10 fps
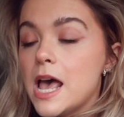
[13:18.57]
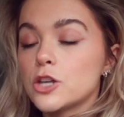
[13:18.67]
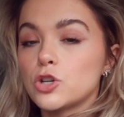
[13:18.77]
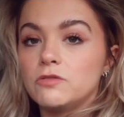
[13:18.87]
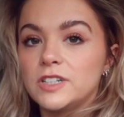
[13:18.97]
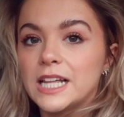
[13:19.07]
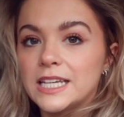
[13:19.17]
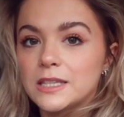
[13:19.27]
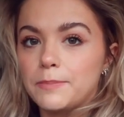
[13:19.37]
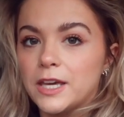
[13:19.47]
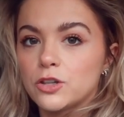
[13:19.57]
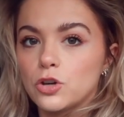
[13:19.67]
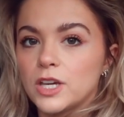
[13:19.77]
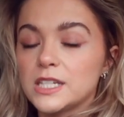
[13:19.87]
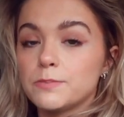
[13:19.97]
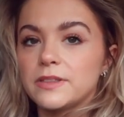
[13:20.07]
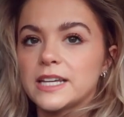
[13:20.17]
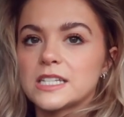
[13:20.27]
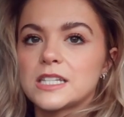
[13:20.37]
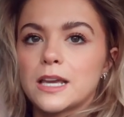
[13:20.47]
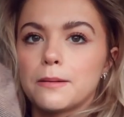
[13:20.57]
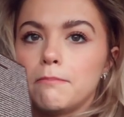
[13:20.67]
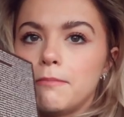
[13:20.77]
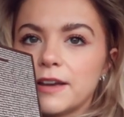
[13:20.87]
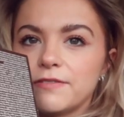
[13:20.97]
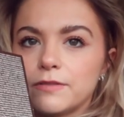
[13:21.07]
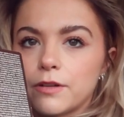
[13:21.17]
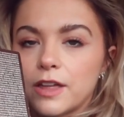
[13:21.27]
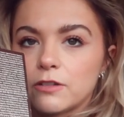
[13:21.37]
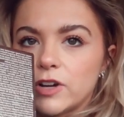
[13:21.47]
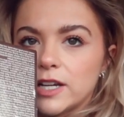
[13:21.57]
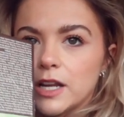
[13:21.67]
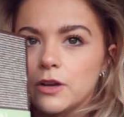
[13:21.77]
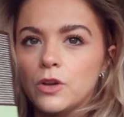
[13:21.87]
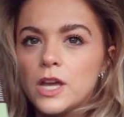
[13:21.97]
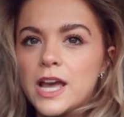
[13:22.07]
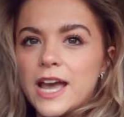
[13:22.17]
So I really like the baked cookies, but this is like my favourite thing right now.